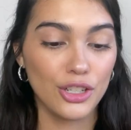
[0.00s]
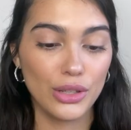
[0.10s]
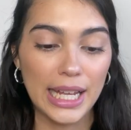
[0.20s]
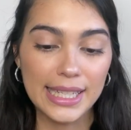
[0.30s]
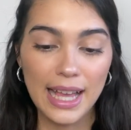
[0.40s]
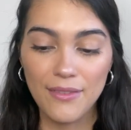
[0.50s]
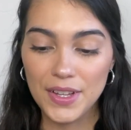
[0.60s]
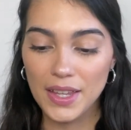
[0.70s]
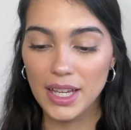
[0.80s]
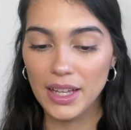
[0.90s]
So that is
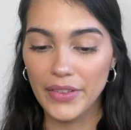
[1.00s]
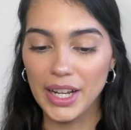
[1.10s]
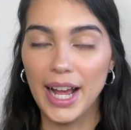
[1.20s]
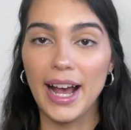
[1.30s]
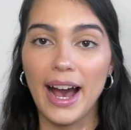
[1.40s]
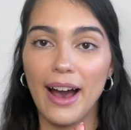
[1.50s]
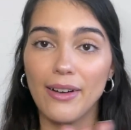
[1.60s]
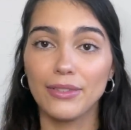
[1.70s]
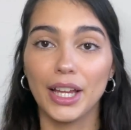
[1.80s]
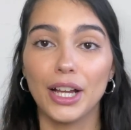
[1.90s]
everything that I
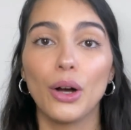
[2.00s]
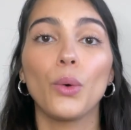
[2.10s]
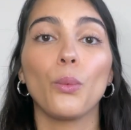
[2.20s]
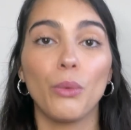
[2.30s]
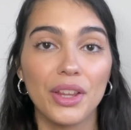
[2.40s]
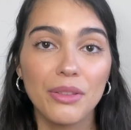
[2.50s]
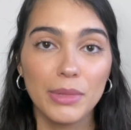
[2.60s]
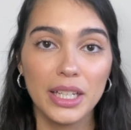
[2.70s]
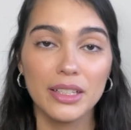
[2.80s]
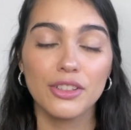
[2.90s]
have like with
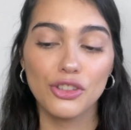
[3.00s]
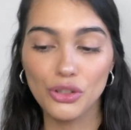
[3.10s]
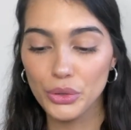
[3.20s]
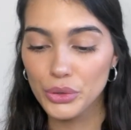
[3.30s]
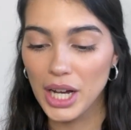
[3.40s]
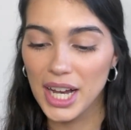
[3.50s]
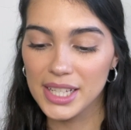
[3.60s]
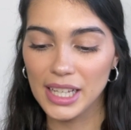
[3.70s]
me to show you guys.